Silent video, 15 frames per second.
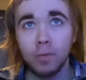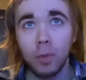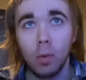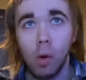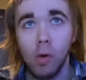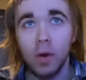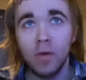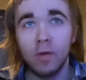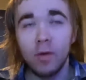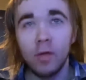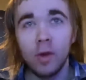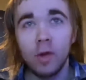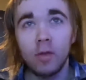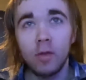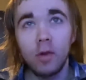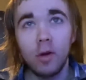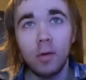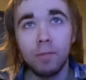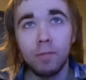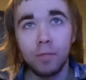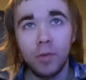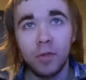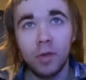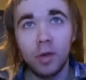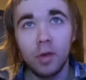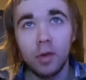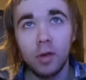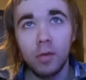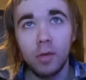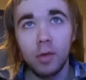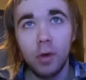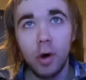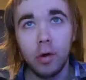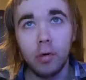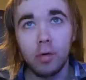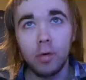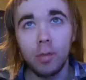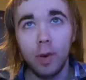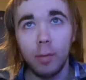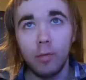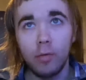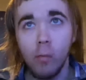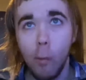I definitely taste the, the steak and the onions and peppers.